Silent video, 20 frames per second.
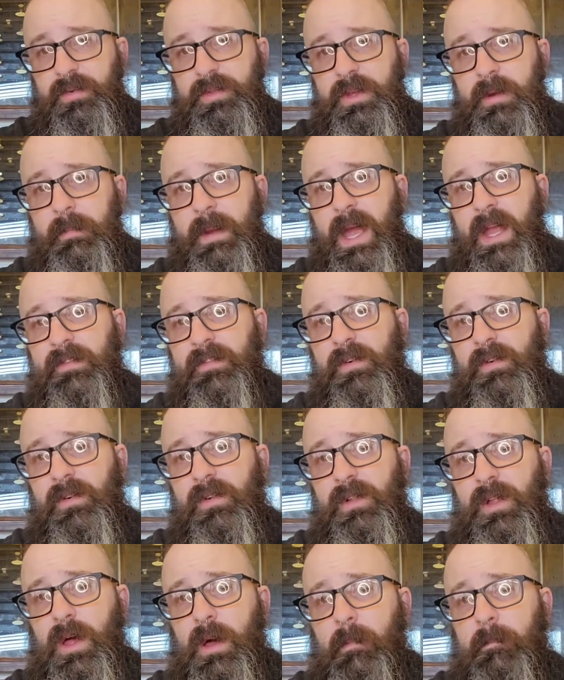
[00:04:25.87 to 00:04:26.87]
the
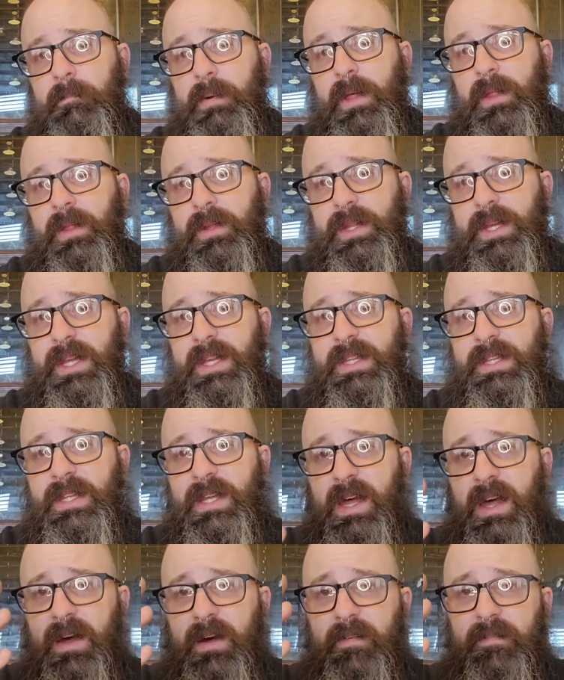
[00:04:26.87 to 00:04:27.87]
magical abilities
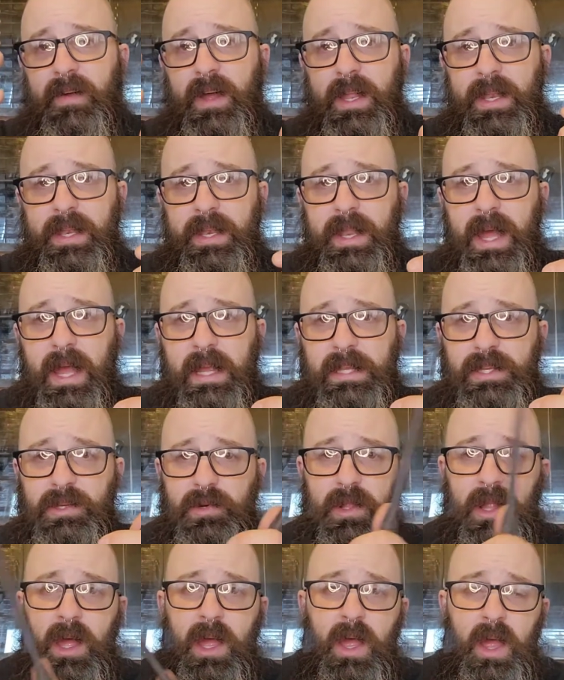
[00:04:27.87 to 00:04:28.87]
of
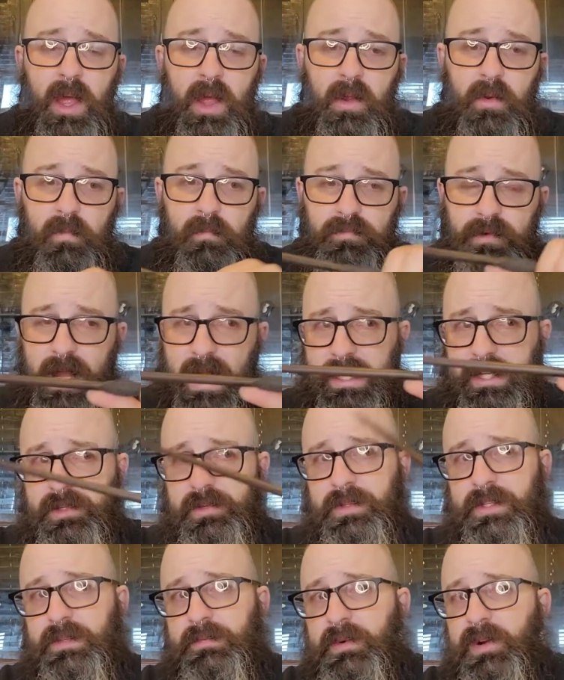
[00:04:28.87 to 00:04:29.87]
Nigel.
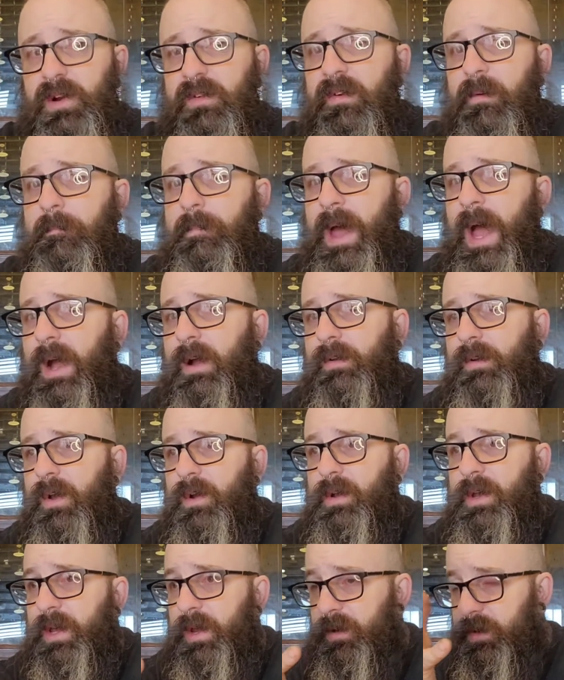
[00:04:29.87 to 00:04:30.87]
Nigel is more of a
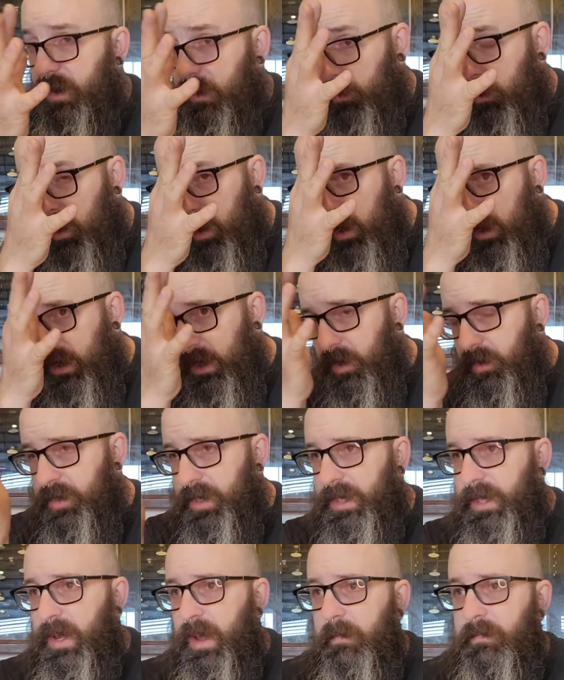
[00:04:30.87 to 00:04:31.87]
background character, and really the
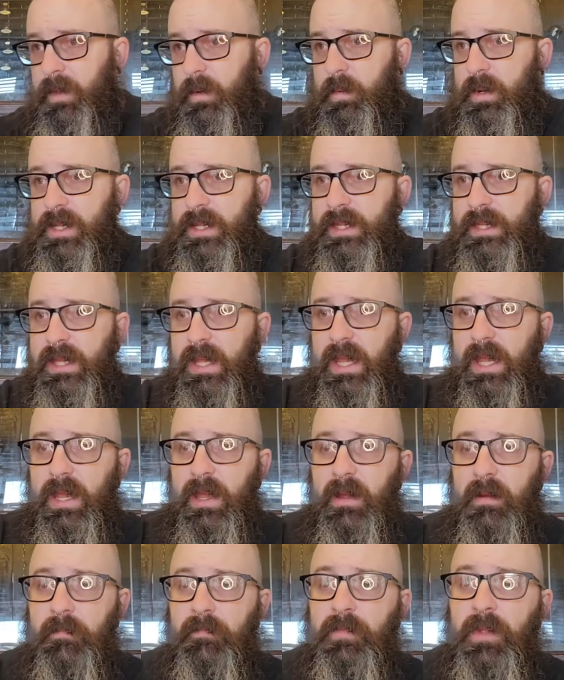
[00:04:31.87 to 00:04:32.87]
only time that we see
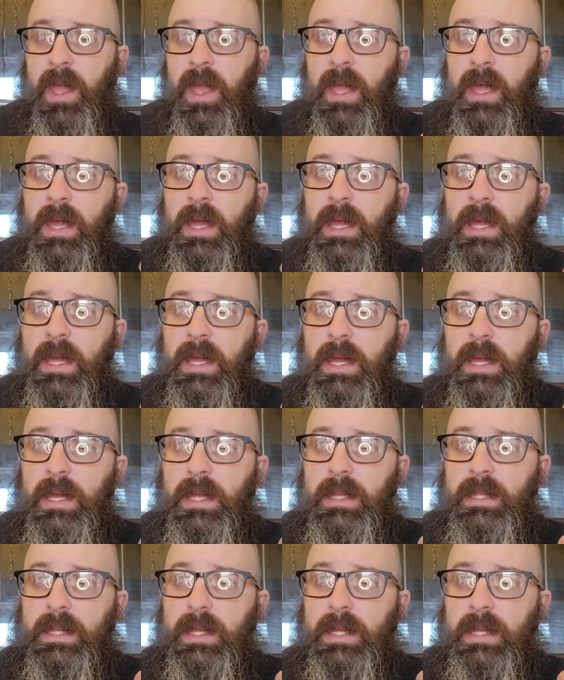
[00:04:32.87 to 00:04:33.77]
him is